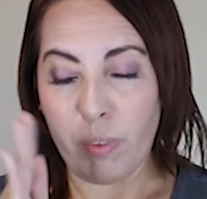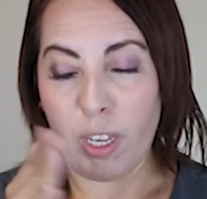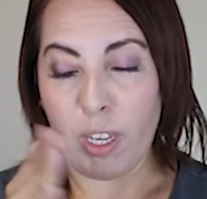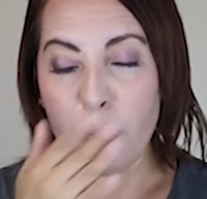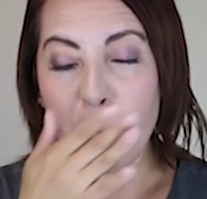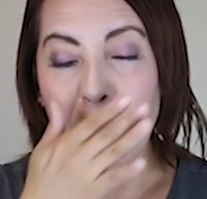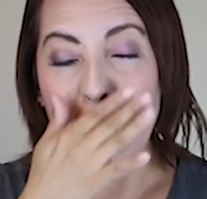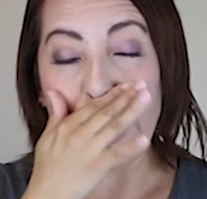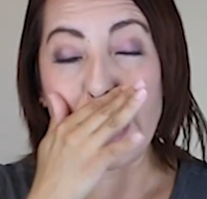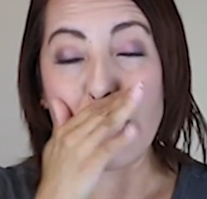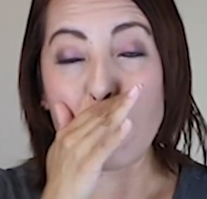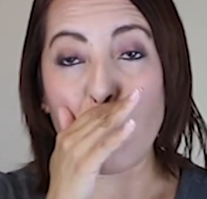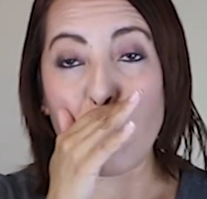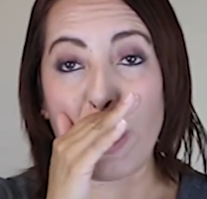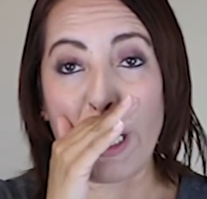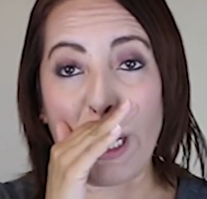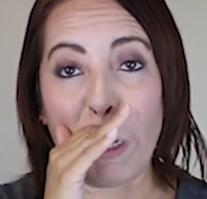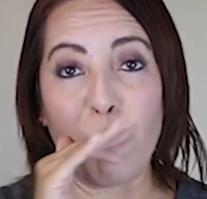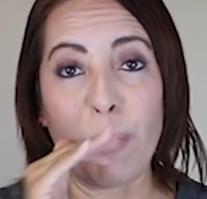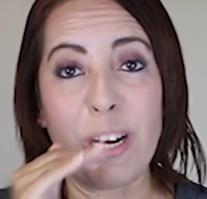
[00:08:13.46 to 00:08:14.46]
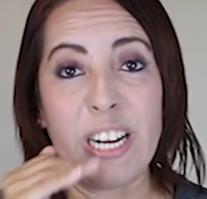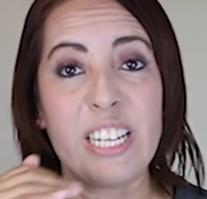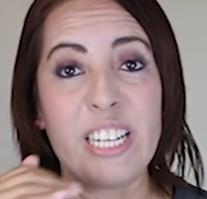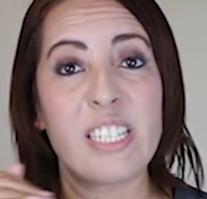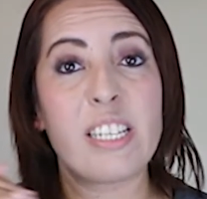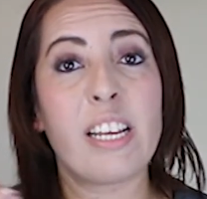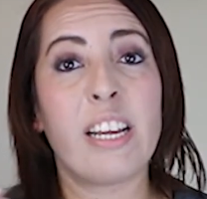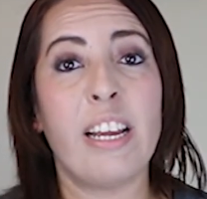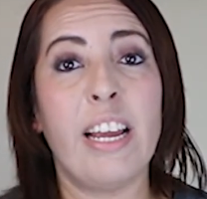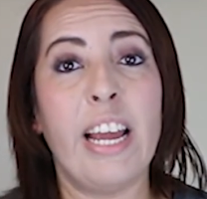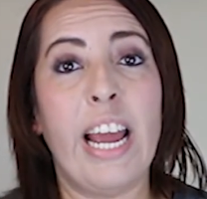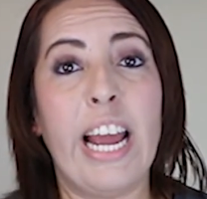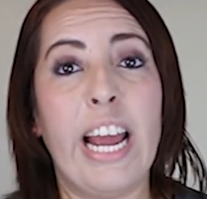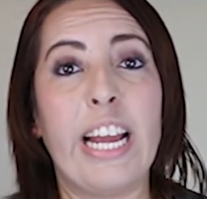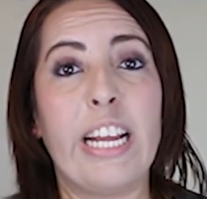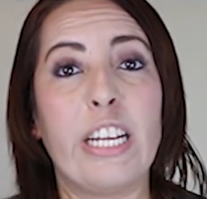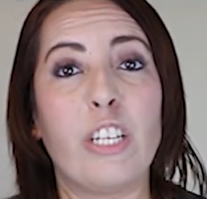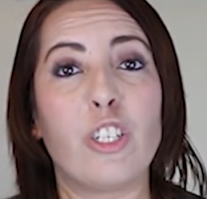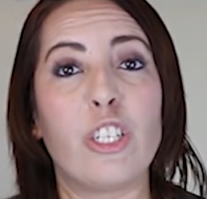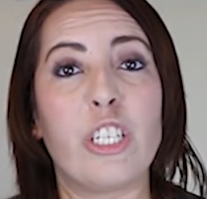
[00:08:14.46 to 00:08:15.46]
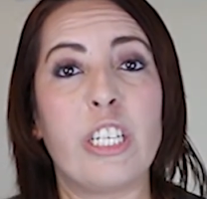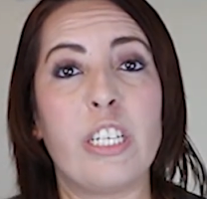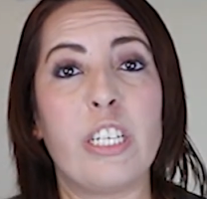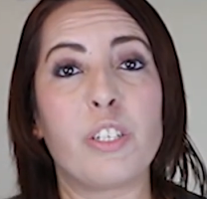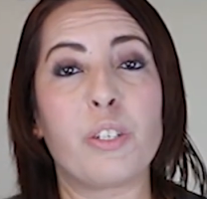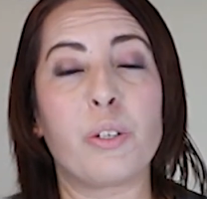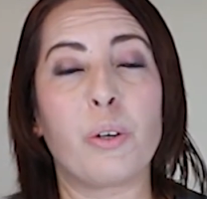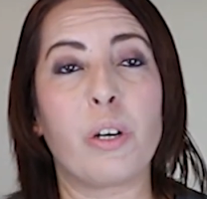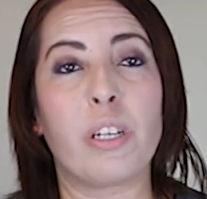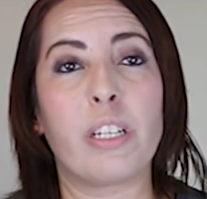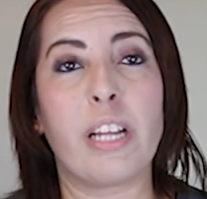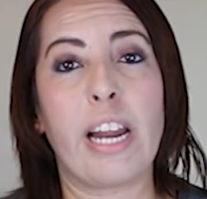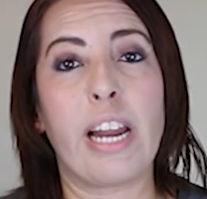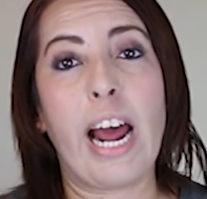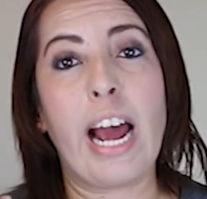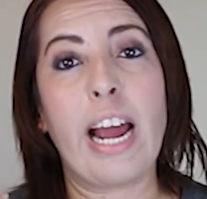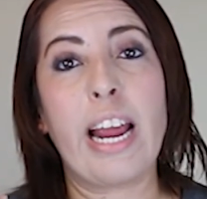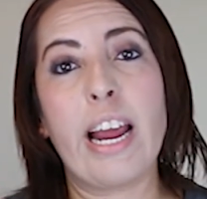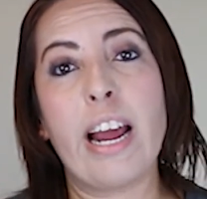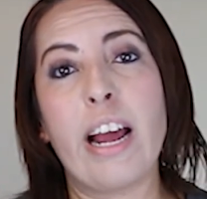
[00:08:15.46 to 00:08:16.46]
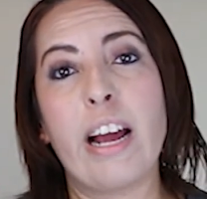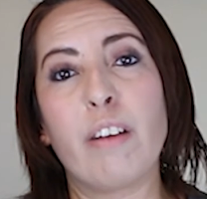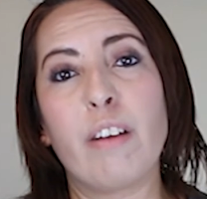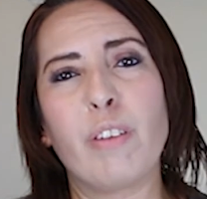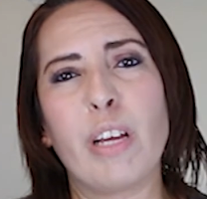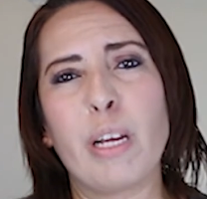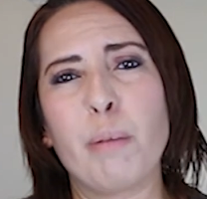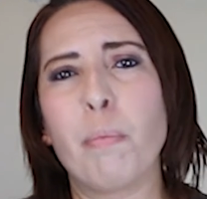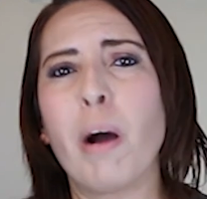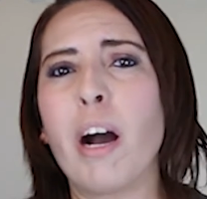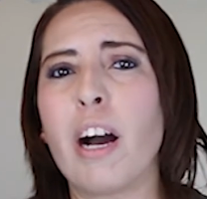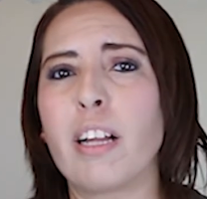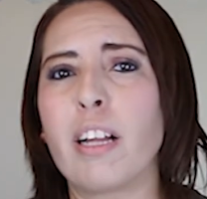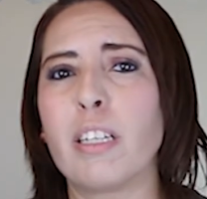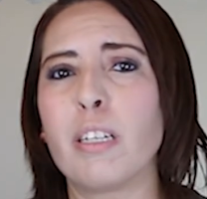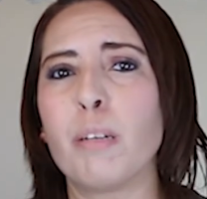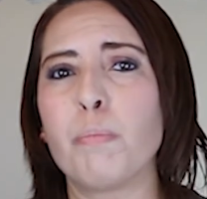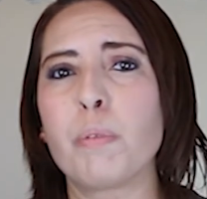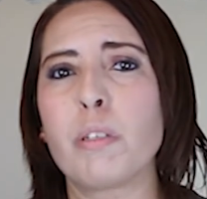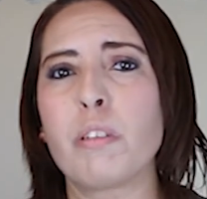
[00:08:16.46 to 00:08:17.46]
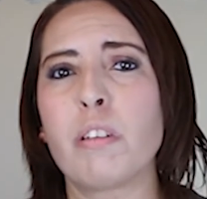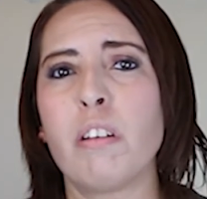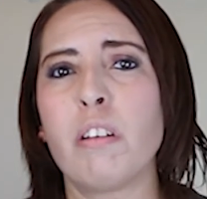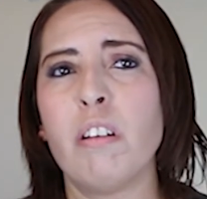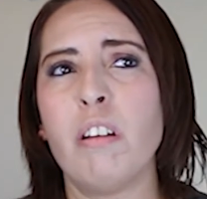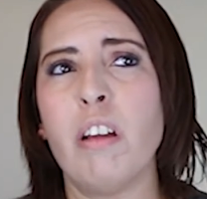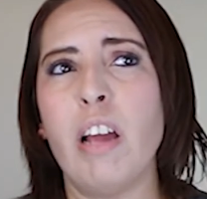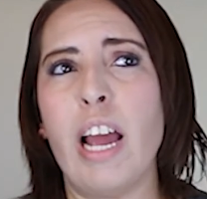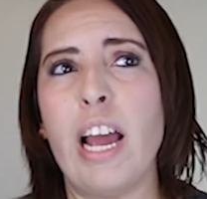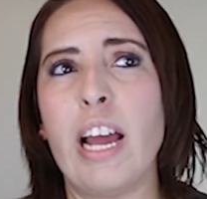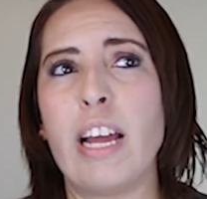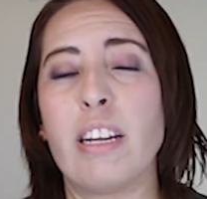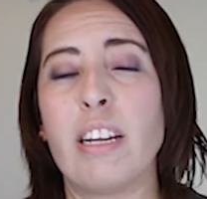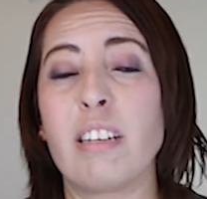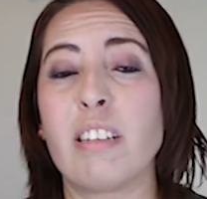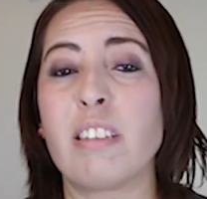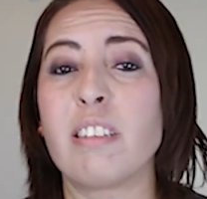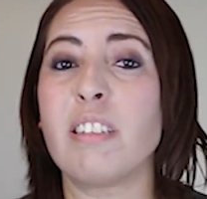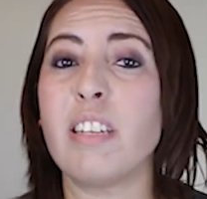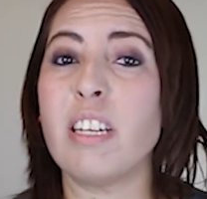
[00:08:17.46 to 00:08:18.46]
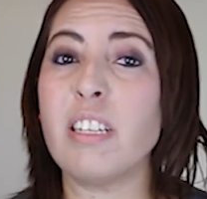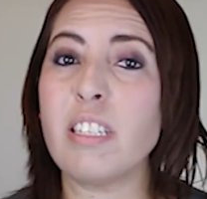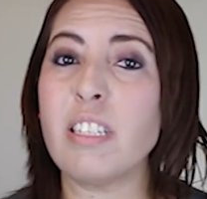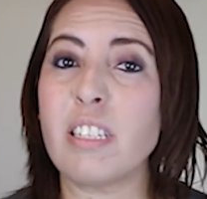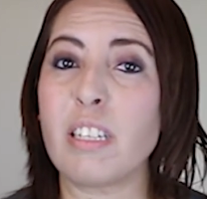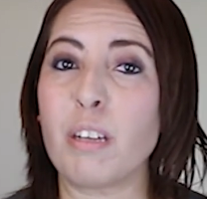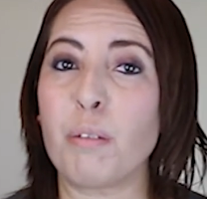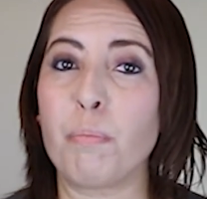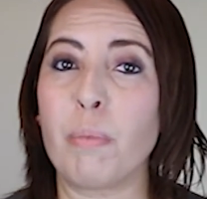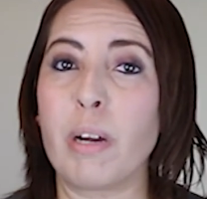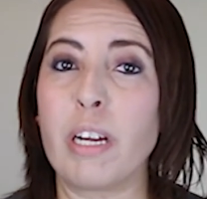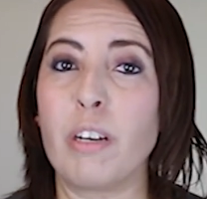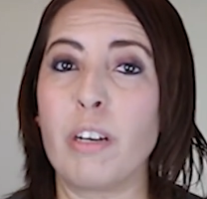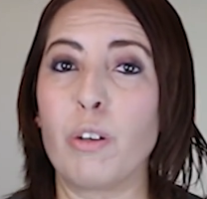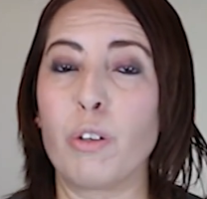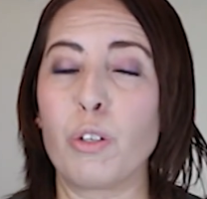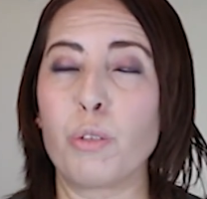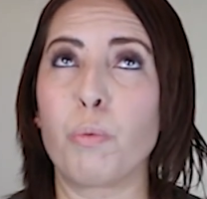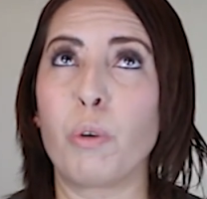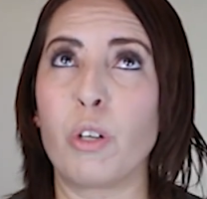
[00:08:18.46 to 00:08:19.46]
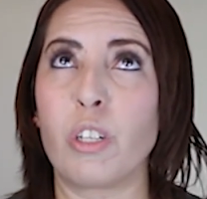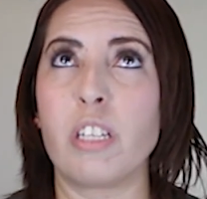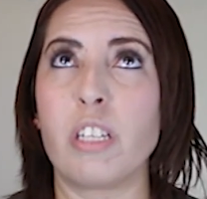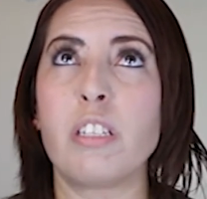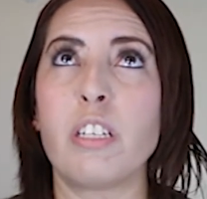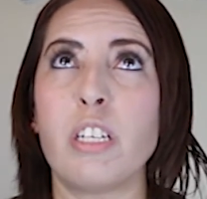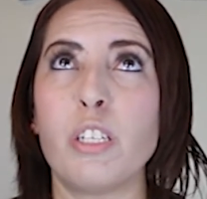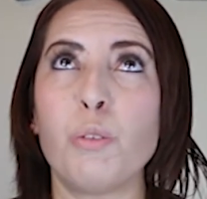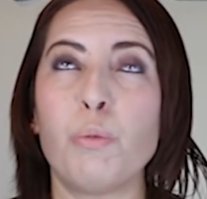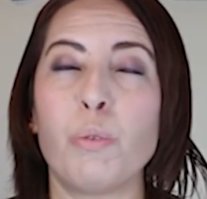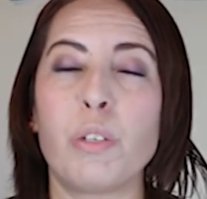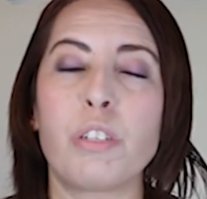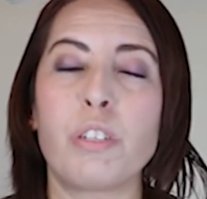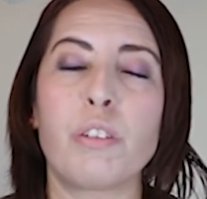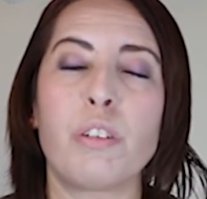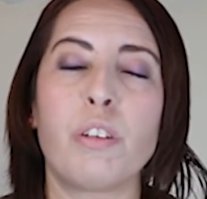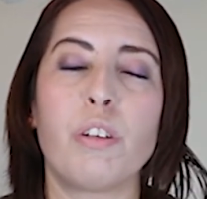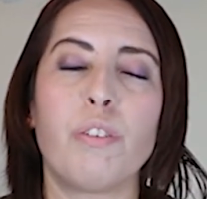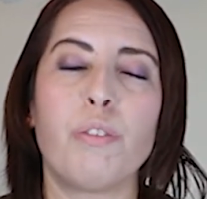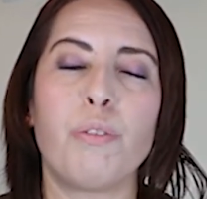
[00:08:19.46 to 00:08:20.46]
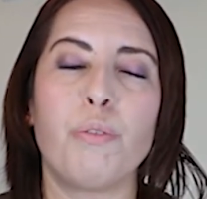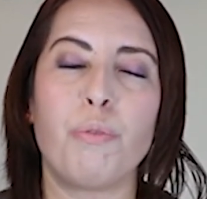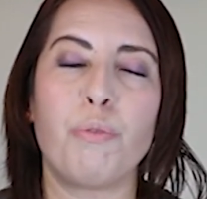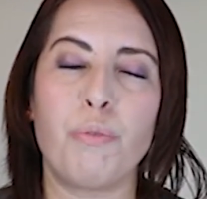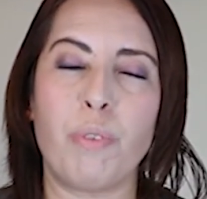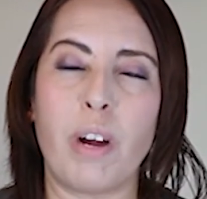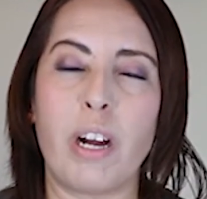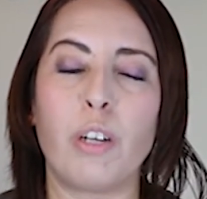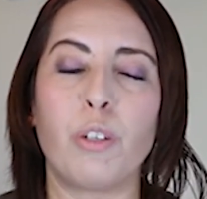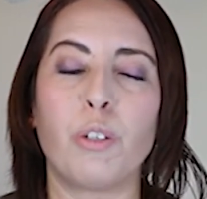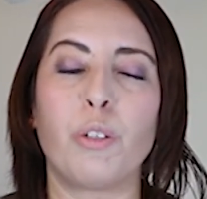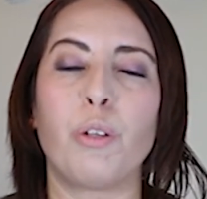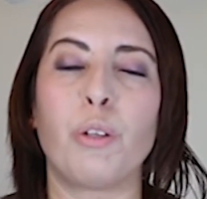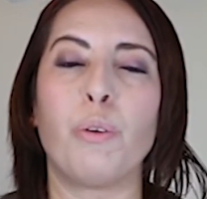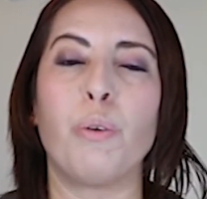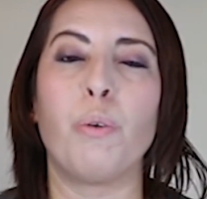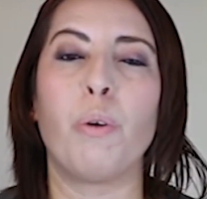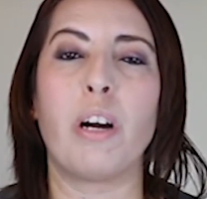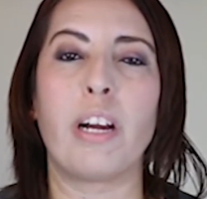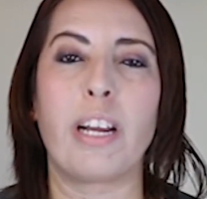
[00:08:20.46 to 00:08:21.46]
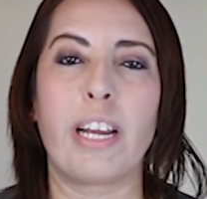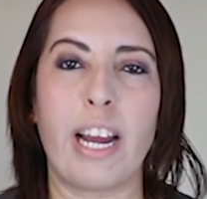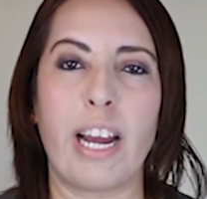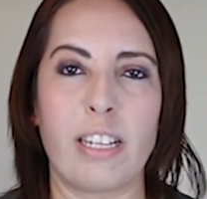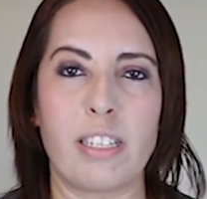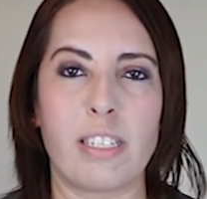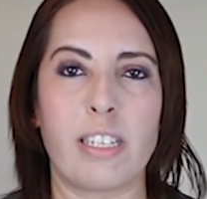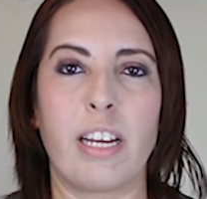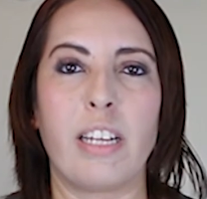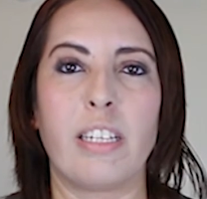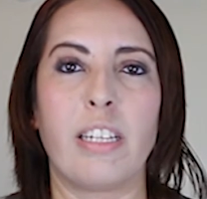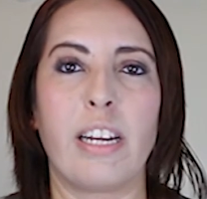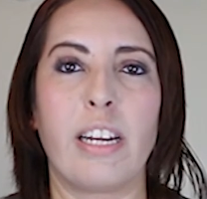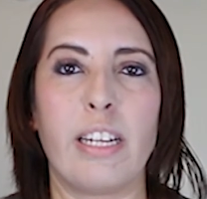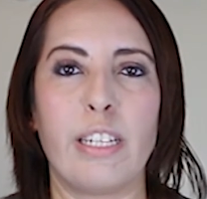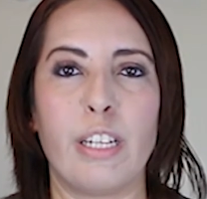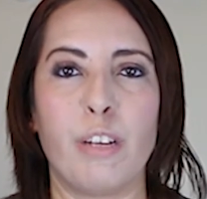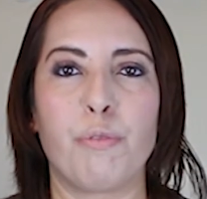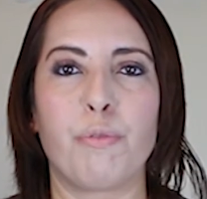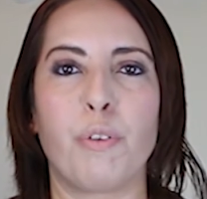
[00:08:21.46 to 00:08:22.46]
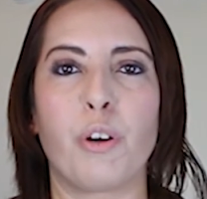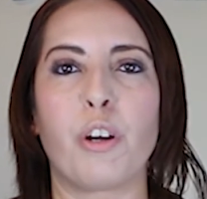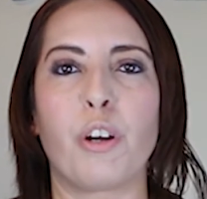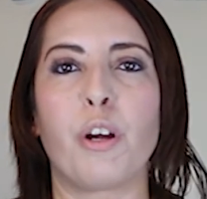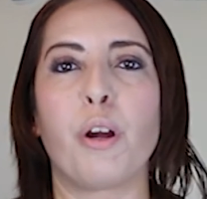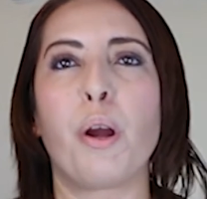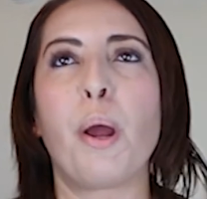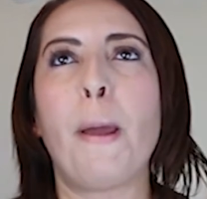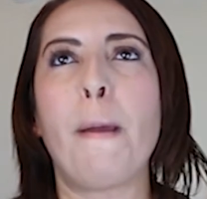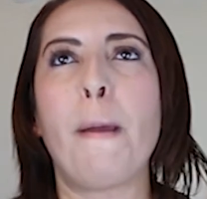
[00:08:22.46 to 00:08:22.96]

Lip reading: airways, and she saw that I have like polyps and a cyst in my nose. Well, the cyst was found through a CAT scan that I did for her.